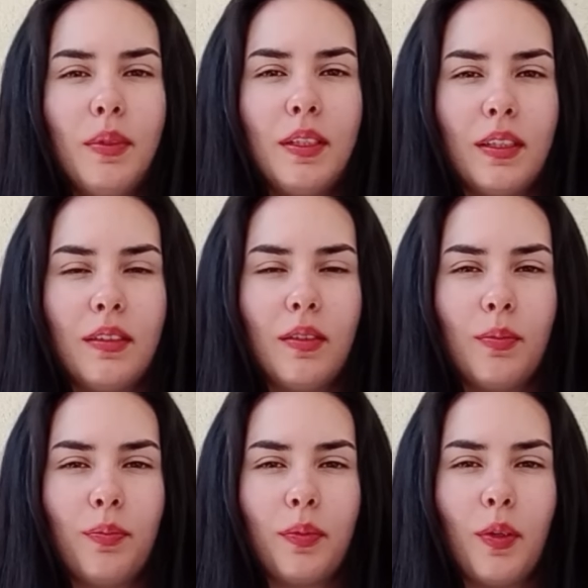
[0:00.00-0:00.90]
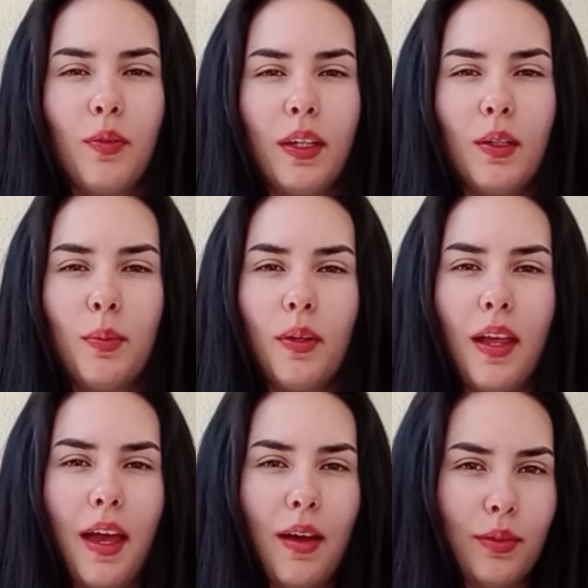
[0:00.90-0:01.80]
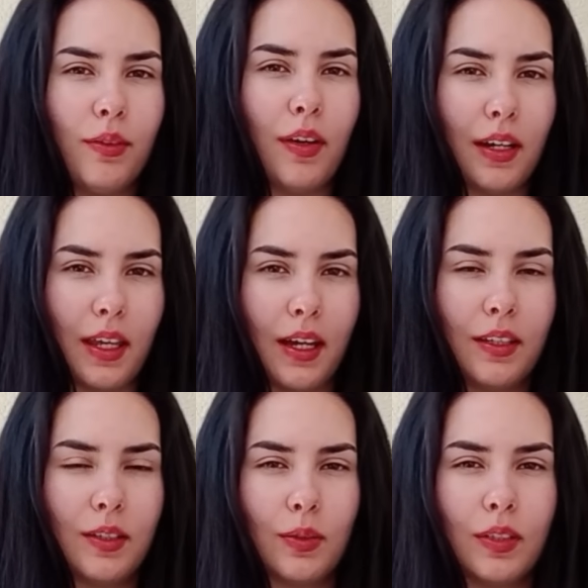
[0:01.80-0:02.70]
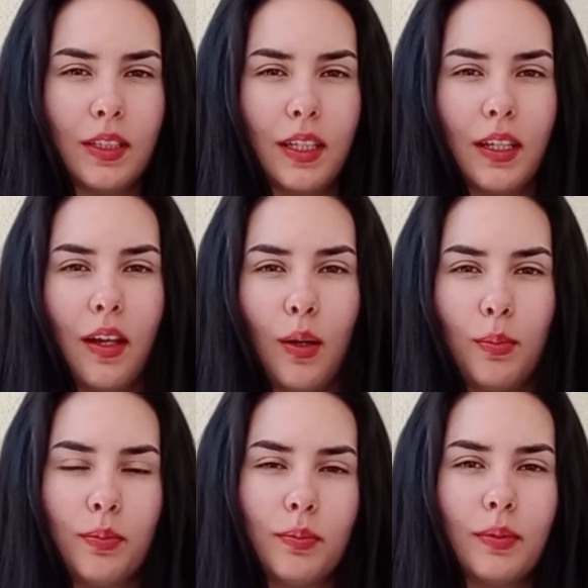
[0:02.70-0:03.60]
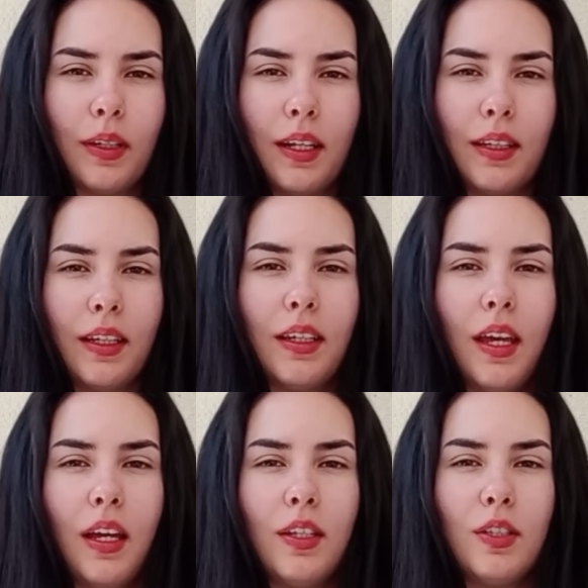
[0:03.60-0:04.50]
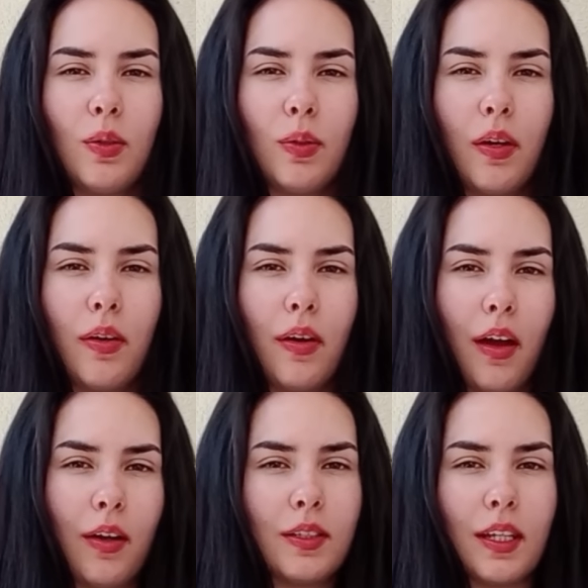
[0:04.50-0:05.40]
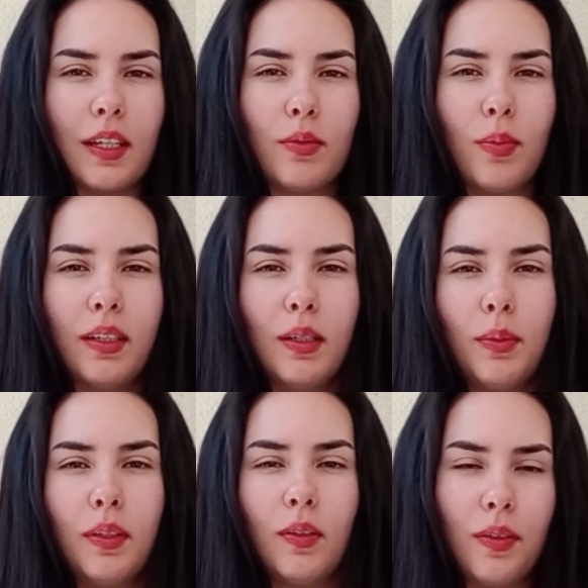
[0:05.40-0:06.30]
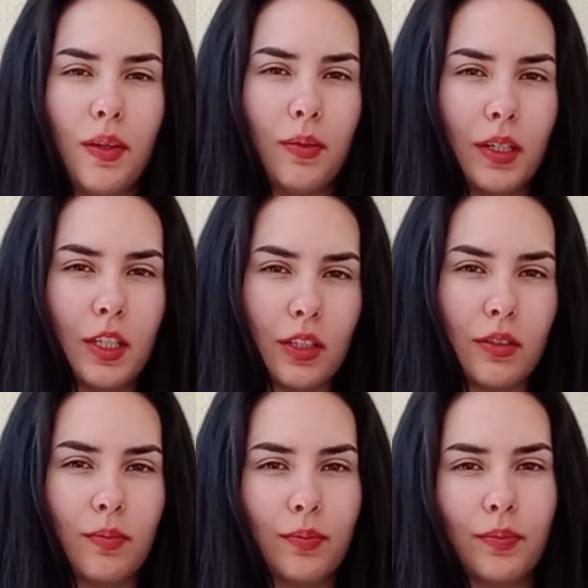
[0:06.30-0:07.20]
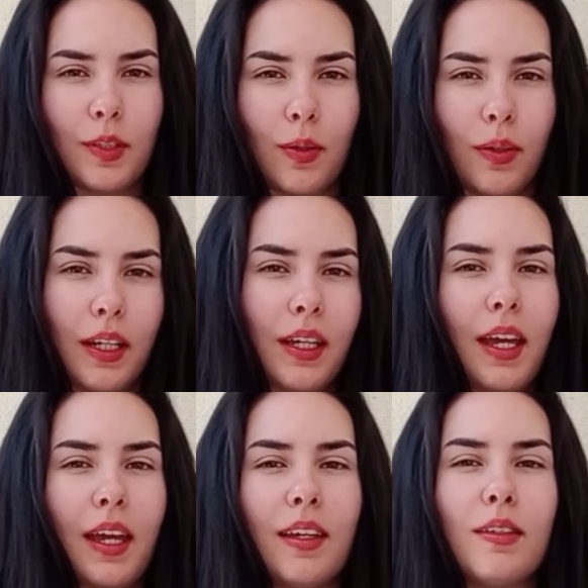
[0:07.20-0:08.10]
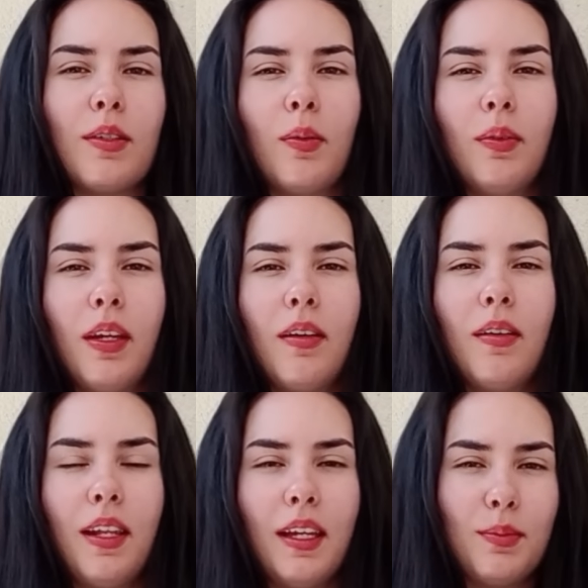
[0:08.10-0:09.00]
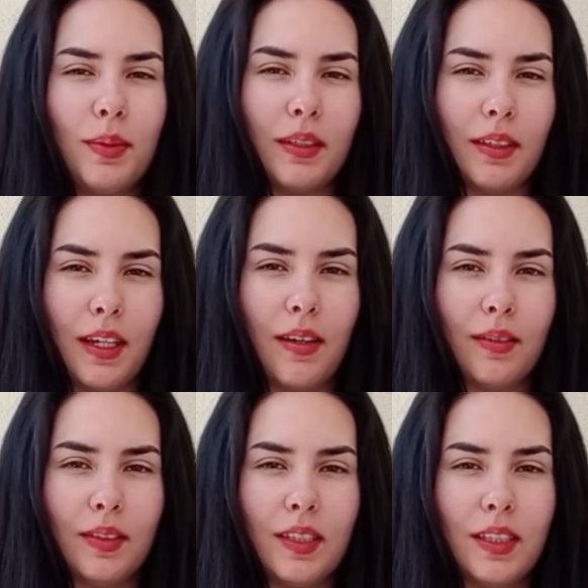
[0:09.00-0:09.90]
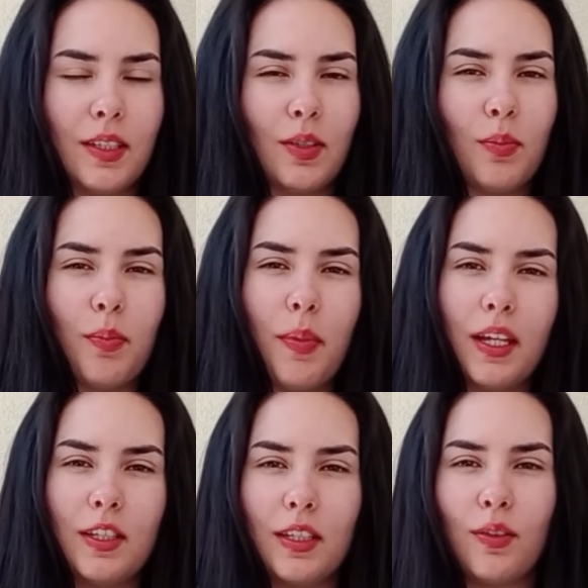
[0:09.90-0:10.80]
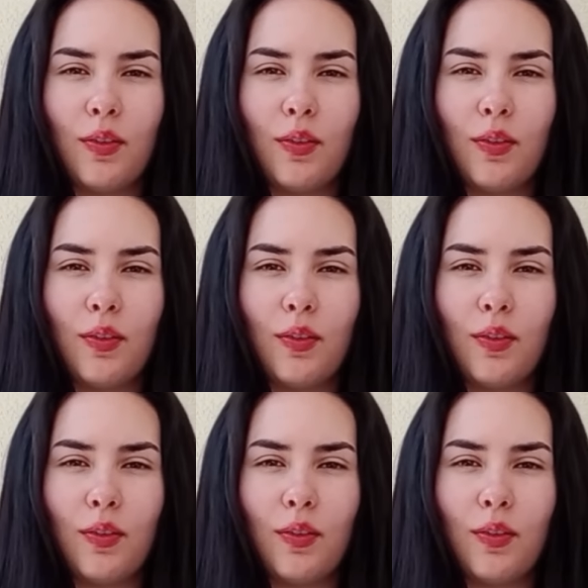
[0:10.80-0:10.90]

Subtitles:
isn't available everywhere yet, so it's still upgrading. So your access might depend on your region. Sorry. So now let's be clear, this isn't magic